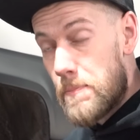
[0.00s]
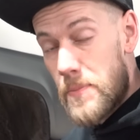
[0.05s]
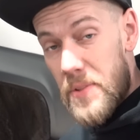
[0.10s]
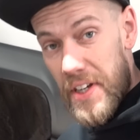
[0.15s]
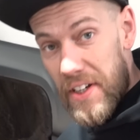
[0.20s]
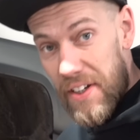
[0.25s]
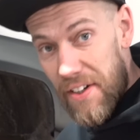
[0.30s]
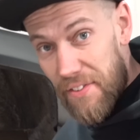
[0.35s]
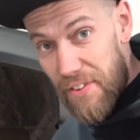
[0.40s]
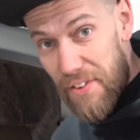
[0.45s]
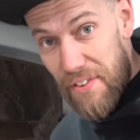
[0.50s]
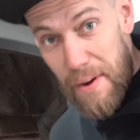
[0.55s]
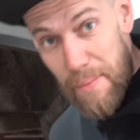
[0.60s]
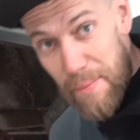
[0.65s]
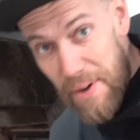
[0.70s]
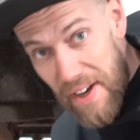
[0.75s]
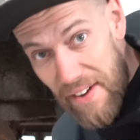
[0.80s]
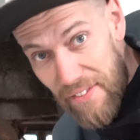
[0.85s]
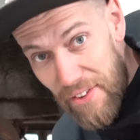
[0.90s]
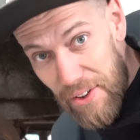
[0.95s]
take it off the ramp
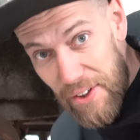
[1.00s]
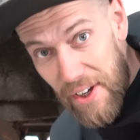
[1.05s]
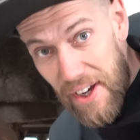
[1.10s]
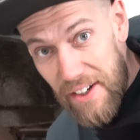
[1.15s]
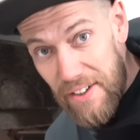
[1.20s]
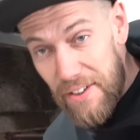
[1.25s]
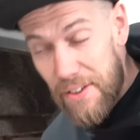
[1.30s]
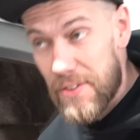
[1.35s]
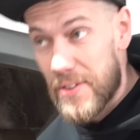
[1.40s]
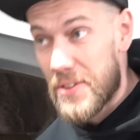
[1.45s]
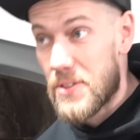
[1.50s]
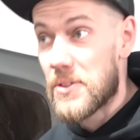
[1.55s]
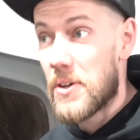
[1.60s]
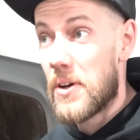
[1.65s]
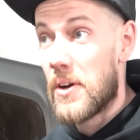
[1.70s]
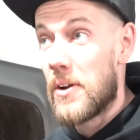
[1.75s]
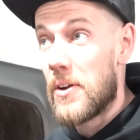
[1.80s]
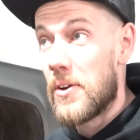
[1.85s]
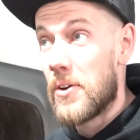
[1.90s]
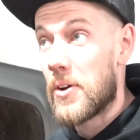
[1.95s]
and have a look at it because it's
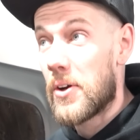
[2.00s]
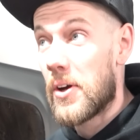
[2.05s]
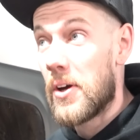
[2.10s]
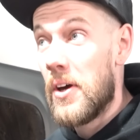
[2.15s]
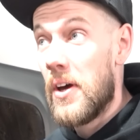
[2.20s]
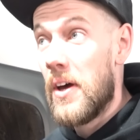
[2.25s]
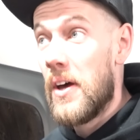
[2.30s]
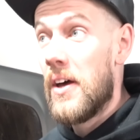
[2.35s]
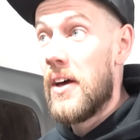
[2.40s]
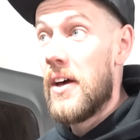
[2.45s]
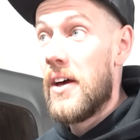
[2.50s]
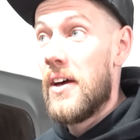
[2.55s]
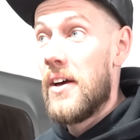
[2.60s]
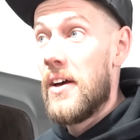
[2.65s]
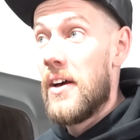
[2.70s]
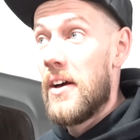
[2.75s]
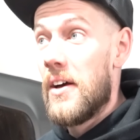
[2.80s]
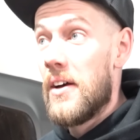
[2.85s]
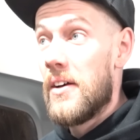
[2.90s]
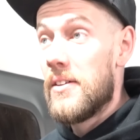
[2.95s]
going to look
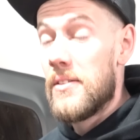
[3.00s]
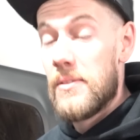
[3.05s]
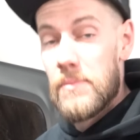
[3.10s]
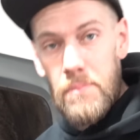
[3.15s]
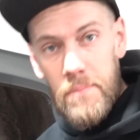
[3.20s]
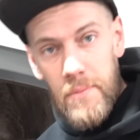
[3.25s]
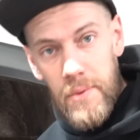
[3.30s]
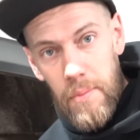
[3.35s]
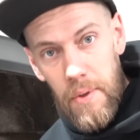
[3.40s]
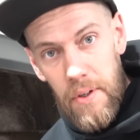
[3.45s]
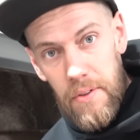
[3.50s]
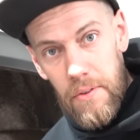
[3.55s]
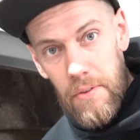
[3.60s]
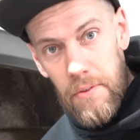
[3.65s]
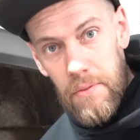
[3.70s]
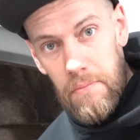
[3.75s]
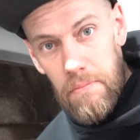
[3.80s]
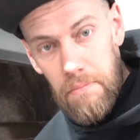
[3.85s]
special.